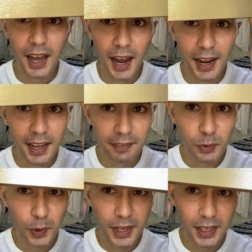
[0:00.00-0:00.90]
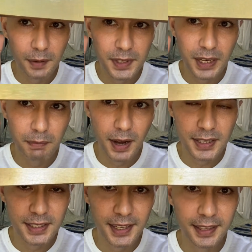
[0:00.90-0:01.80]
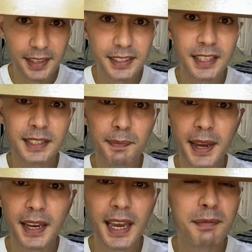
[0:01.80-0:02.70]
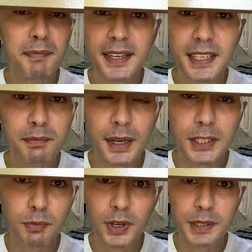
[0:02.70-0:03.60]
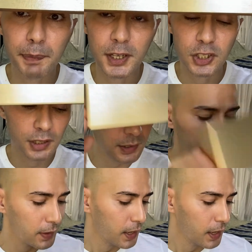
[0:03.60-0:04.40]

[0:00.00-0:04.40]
I love it when it comes in a box like this. It's make, it makes it much more special.